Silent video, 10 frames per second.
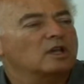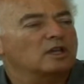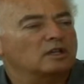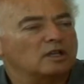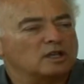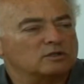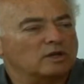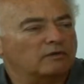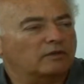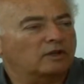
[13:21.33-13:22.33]
And here you
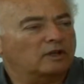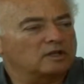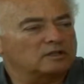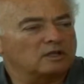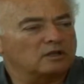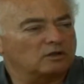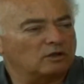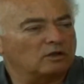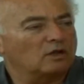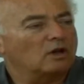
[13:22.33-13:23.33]
have clearly
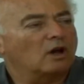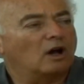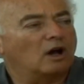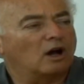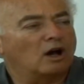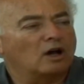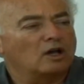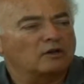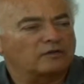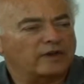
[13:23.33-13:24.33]
the
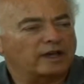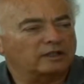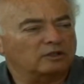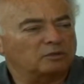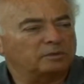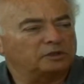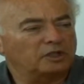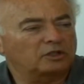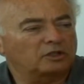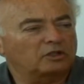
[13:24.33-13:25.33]
fact that the
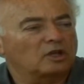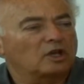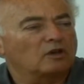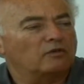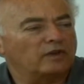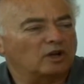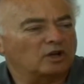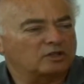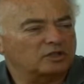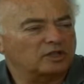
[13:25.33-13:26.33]
predicted
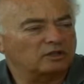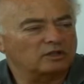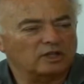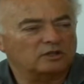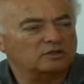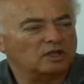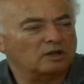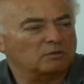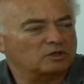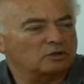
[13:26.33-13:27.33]
velocity at the next
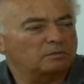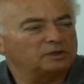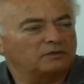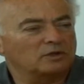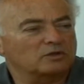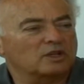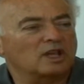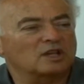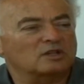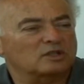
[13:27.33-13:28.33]
time is the
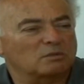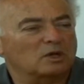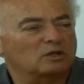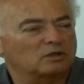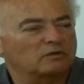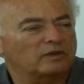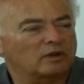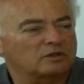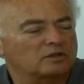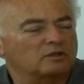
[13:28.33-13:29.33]
previously estimated
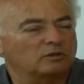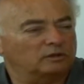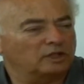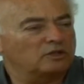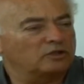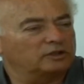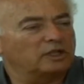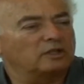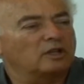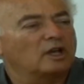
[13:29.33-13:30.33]
velocity or range
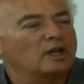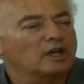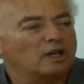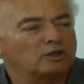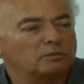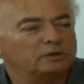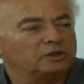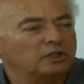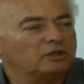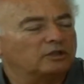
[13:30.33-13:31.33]
rate, and the
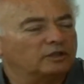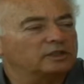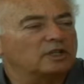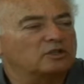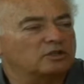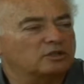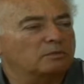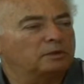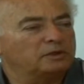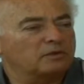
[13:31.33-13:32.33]
predicted range is
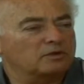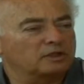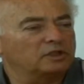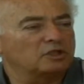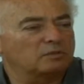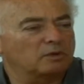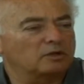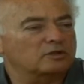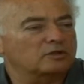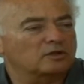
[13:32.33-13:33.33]
the previous range
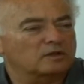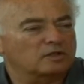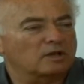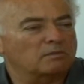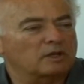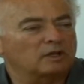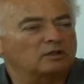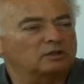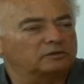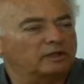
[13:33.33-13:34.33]
plus sampling
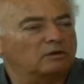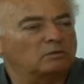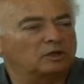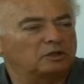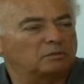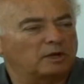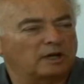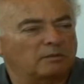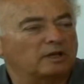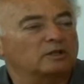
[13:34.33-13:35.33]
interval
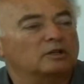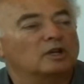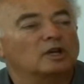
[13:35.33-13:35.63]
multiplied by the